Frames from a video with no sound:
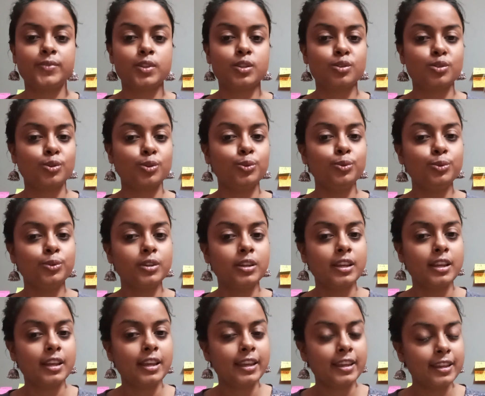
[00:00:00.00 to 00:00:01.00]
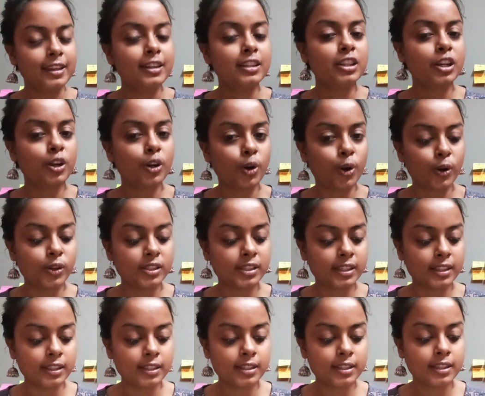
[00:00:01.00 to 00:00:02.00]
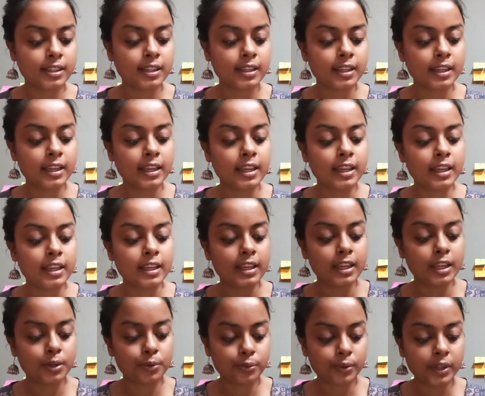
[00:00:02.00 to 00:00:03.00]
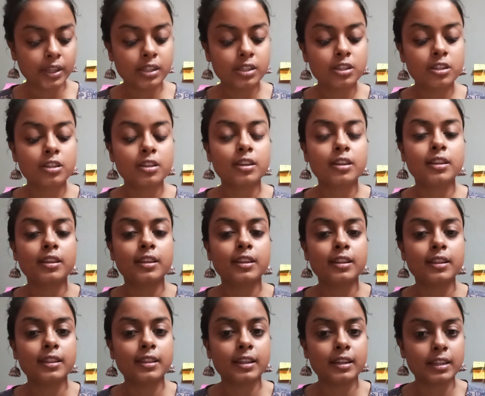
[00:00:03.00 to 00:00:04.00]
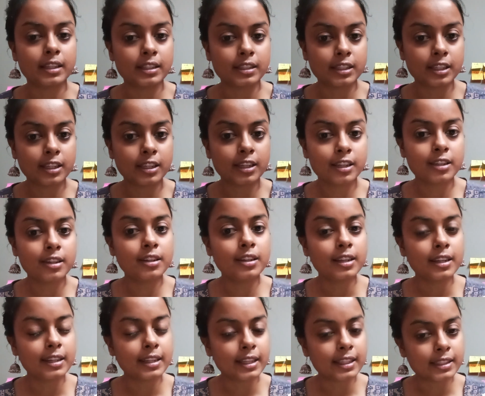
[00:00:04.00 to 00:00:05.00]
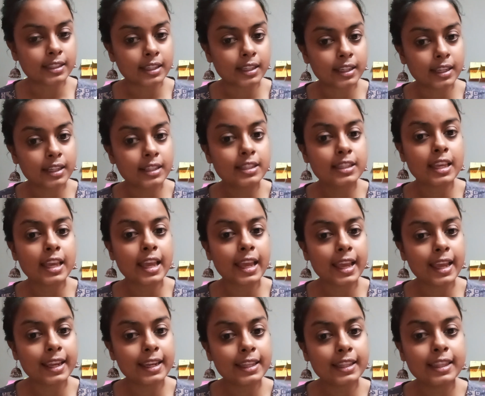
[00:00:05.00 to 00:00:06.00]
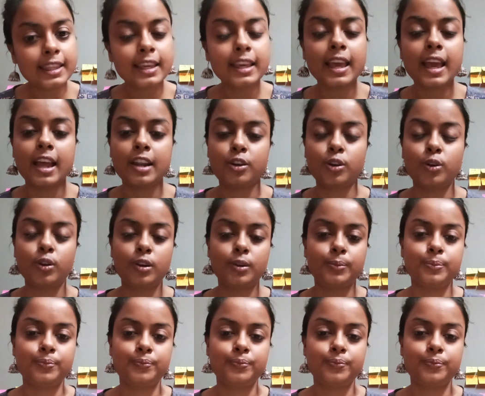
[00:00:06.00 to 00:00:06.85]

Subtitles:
So here the clause is in which the designator designates anything at all.